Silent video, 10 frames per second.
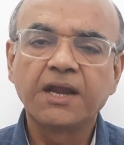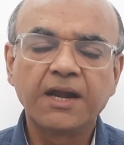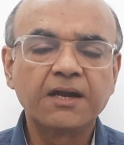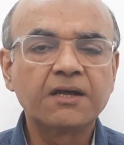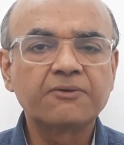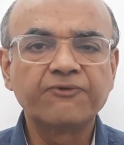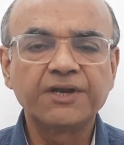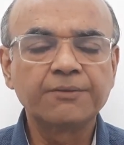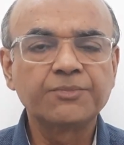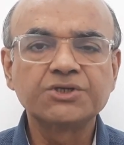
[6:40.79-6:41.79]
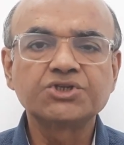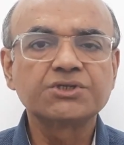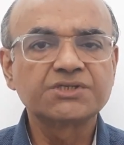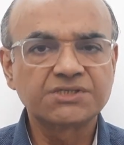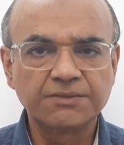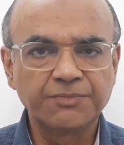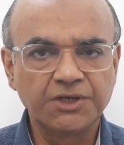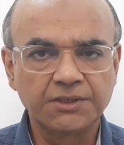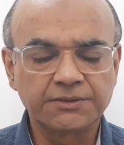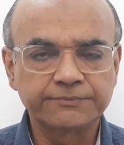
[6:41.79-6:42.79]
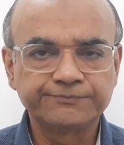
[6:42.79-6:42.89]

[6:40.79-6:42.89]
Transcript: and are very much similar.